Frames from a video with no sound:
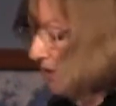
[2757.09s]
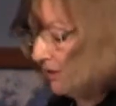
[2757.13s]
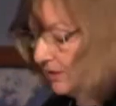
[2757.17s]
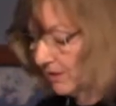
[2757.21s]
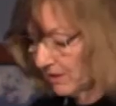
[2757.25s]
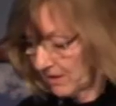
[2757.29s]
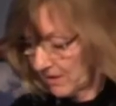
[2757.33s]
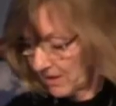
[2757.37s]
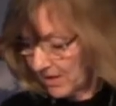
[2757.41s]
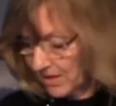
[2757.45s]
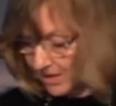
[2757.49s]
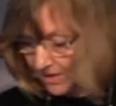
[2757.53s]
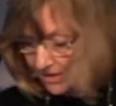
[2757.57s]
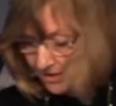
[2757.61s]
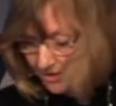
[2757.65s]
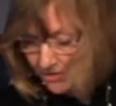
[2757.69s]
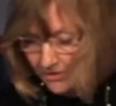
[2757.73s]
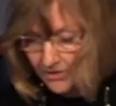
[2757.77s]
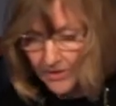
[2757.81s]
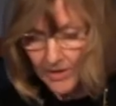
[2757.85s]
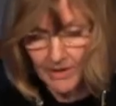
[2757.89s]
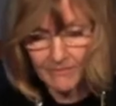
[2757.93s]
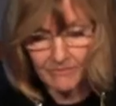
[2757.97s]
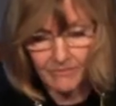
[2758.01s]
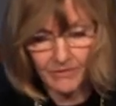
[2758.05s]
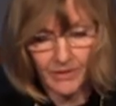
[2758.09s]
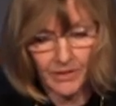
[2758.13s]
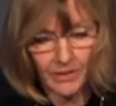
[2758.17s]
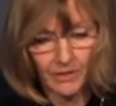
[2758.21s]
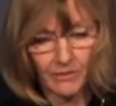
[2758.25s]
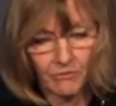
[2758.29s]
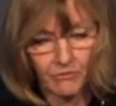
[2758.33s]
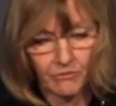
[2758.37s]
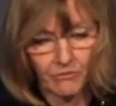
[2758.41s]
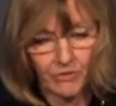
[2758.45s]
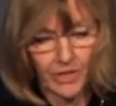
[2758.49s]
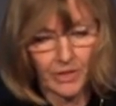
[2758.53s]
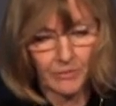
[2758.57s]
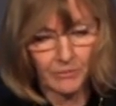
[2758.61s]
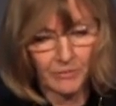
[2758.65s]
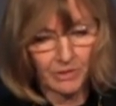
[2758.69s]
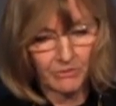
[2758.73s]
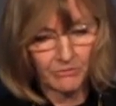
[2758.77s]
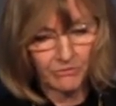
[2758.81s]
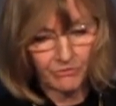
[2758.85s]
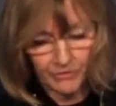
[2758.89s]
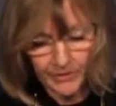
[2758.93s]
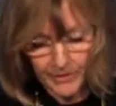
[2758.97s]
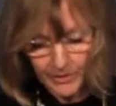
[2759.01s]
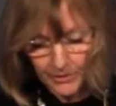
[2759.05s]
the holographic
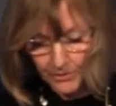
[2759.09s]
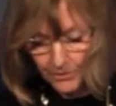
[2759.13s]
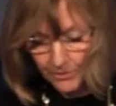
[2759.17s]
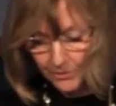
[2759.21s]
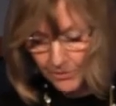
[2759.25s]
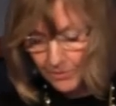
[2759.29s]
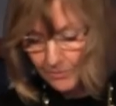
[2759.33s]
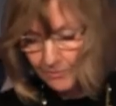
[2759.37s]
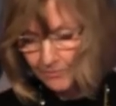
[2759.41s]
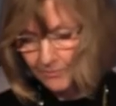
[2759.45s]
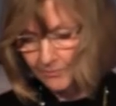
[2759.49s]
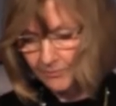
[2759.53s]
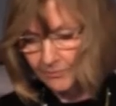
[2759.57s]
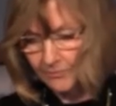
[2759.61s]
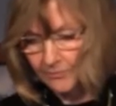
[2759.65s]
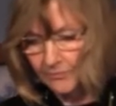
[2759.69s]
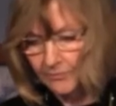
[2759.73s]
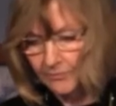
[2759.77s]
family field.